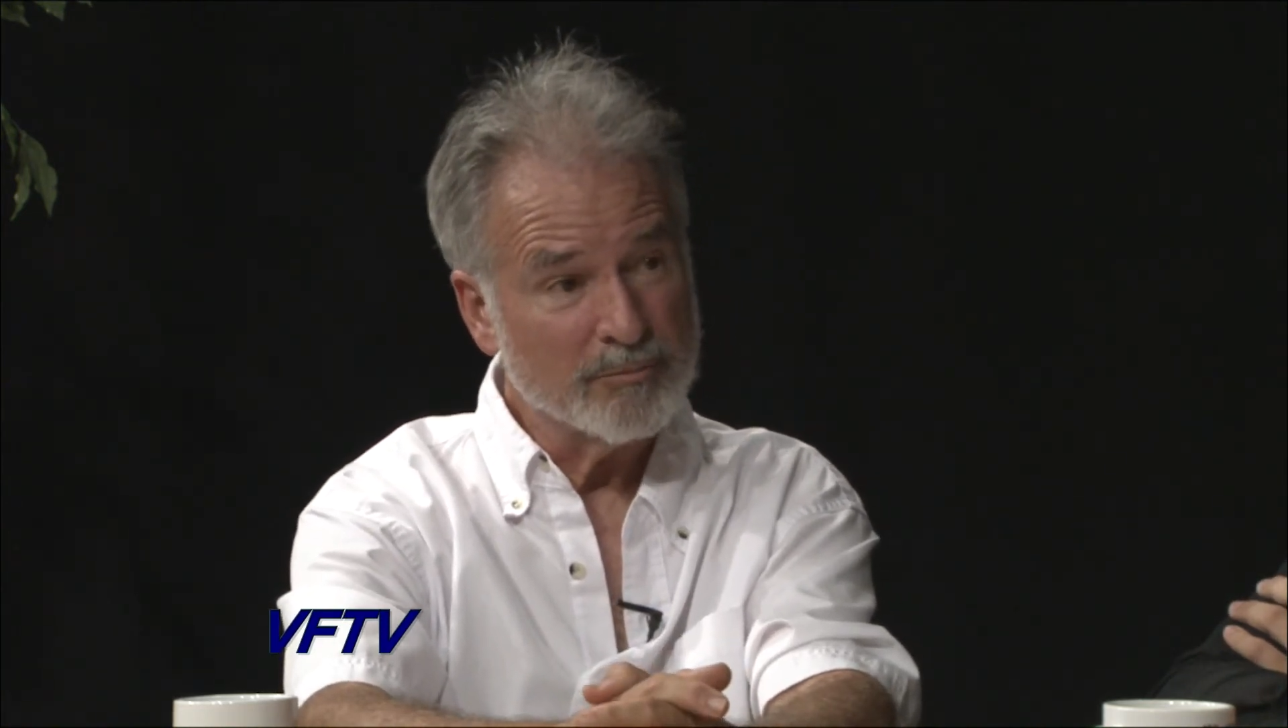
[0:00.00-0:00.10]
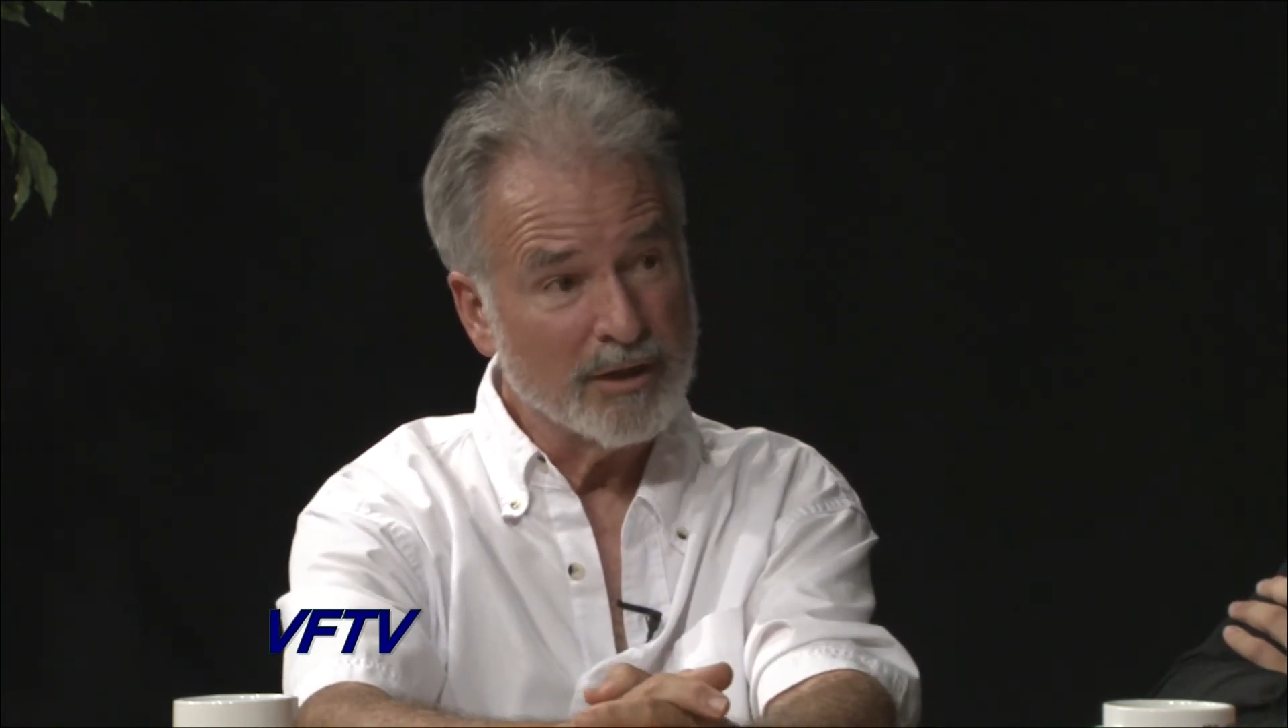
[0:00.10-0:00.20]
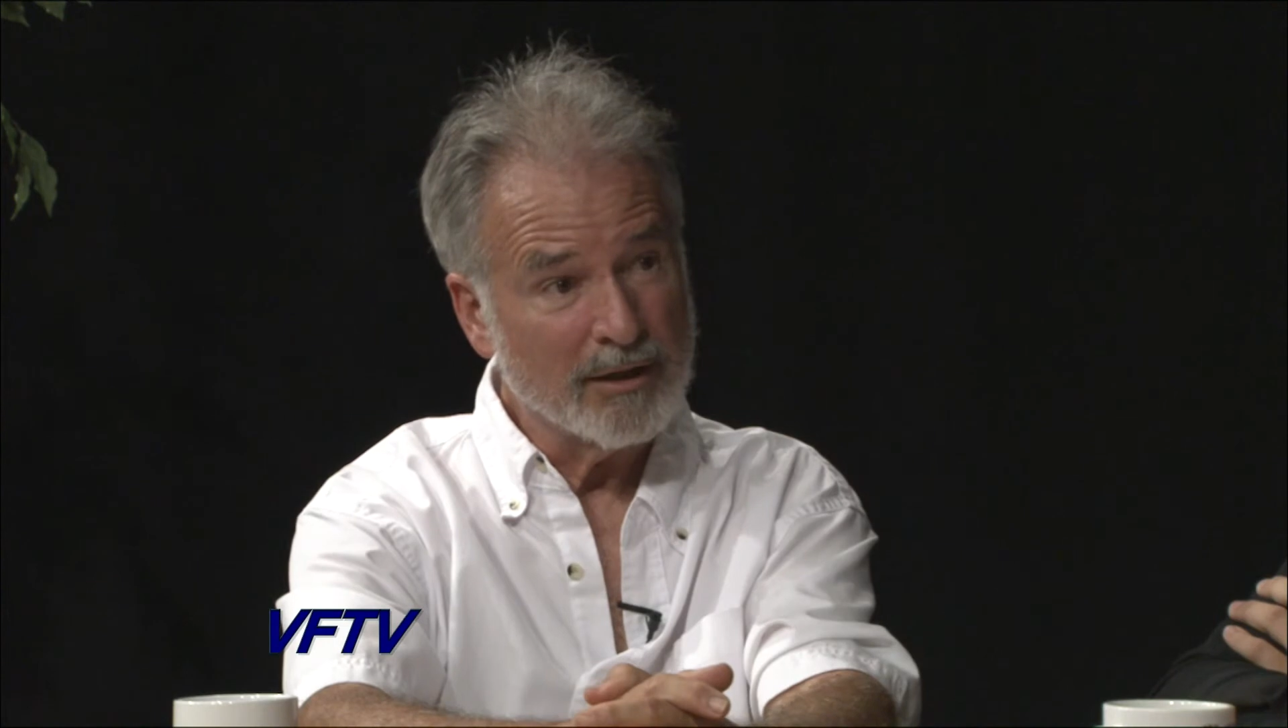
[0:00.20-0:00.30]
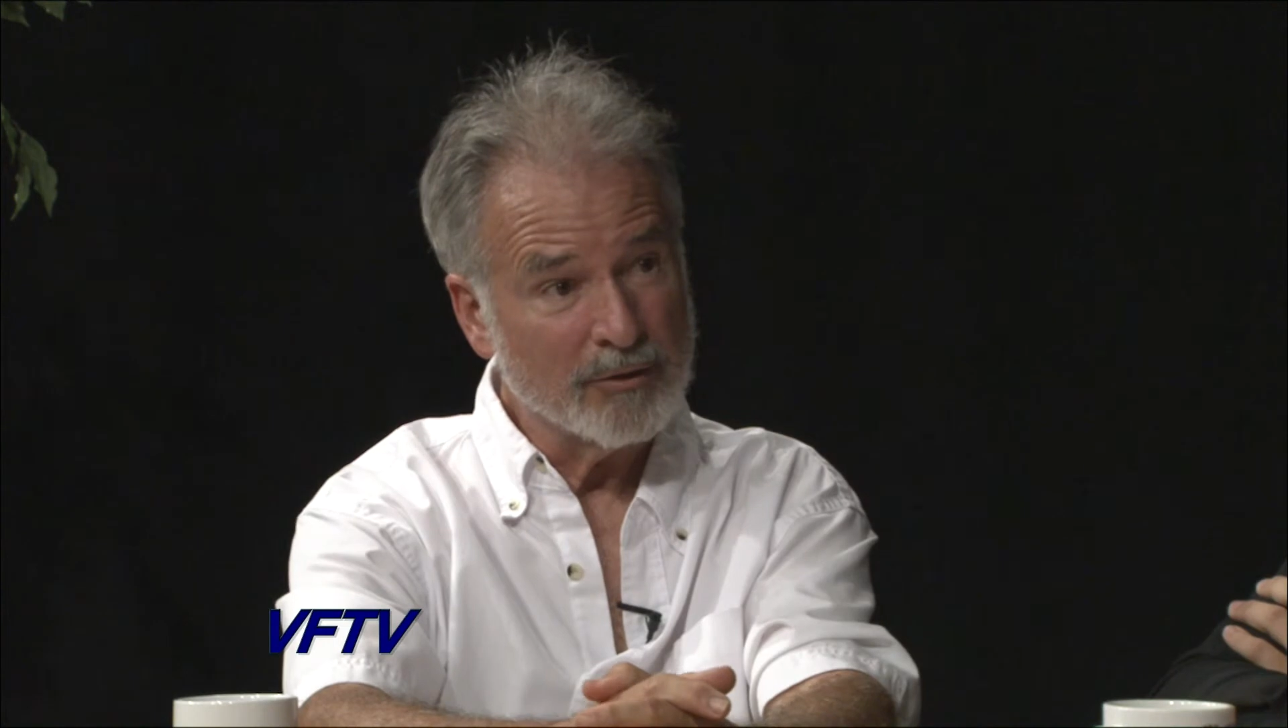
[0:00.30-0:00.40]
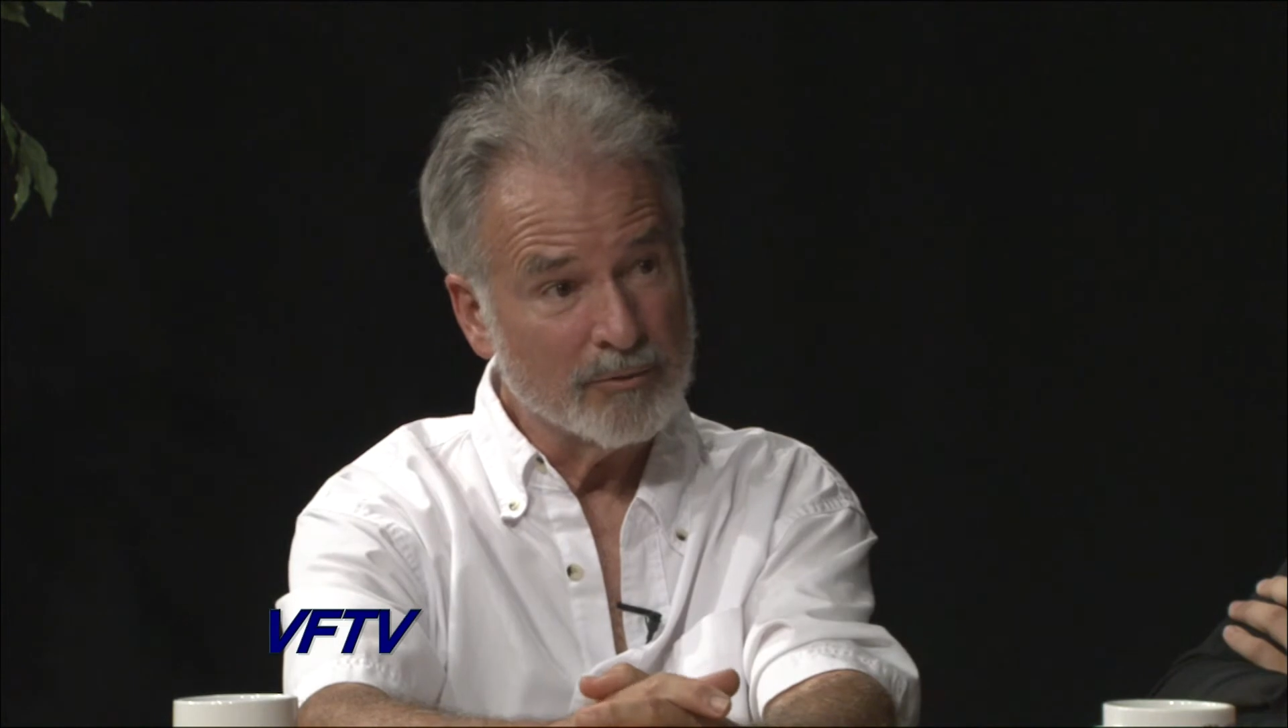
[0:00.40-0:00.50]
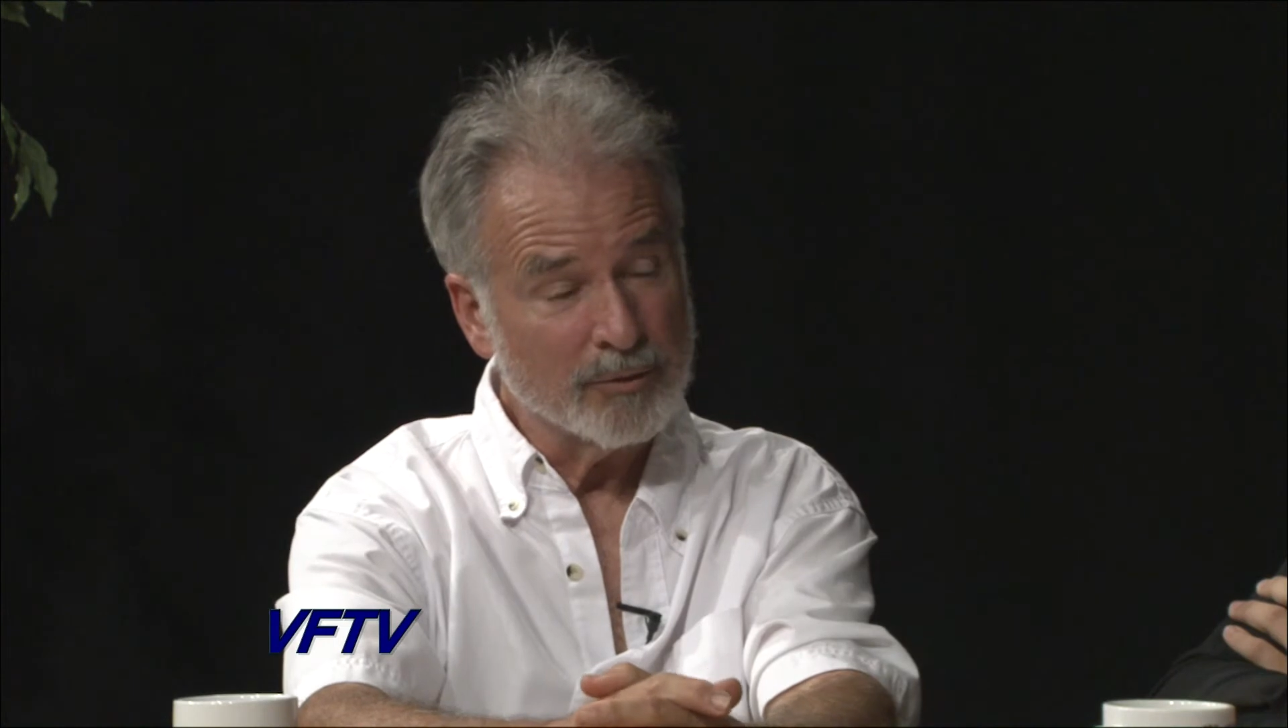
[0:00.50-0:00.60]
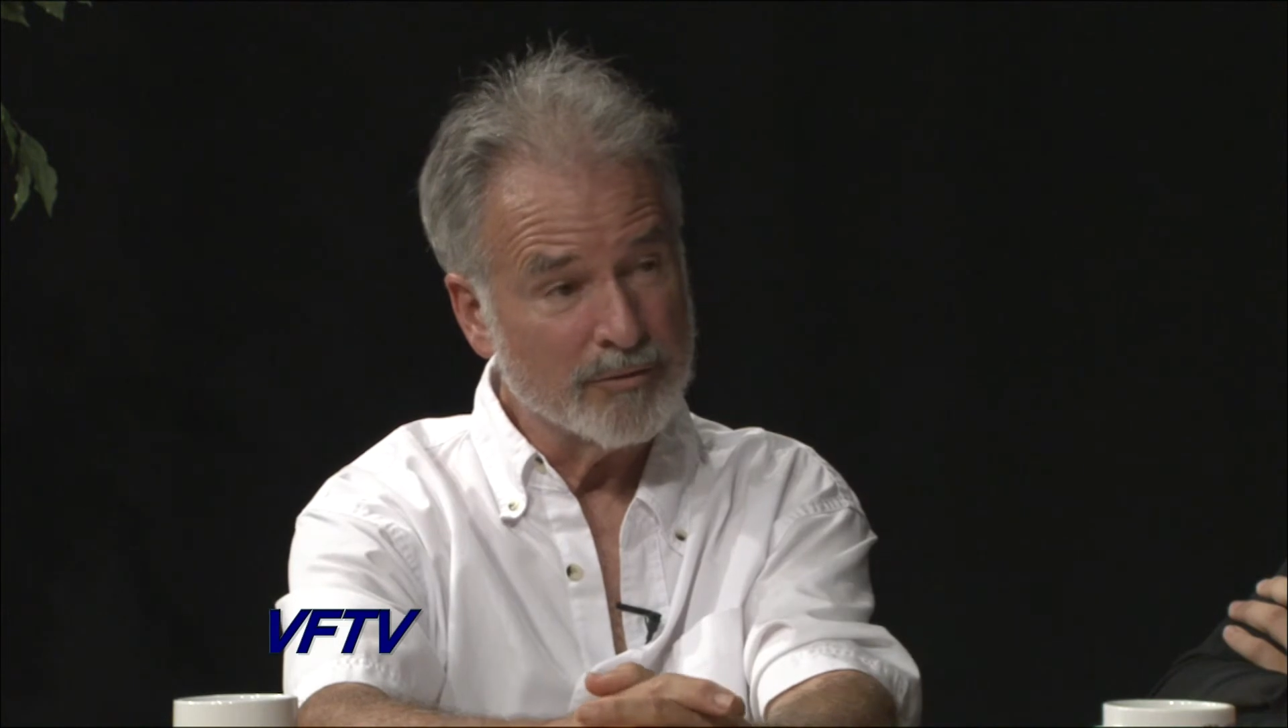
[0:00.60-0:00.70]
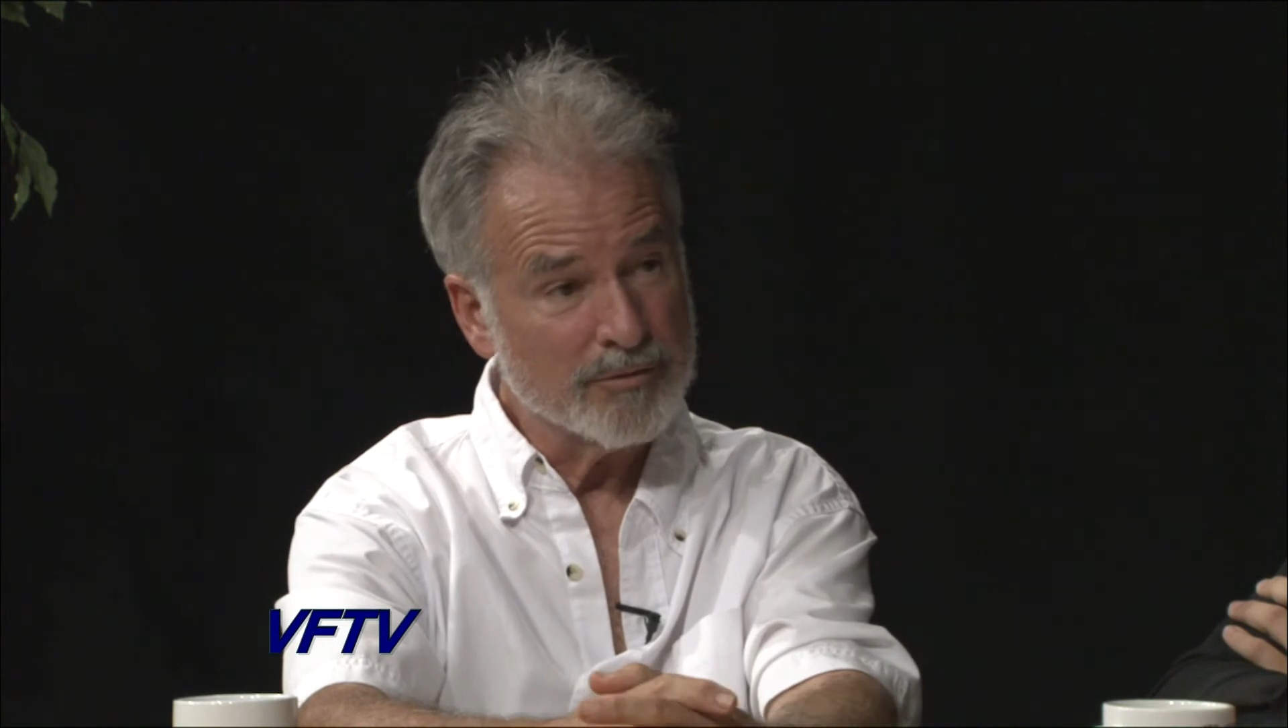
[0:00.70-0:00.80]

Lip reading: power with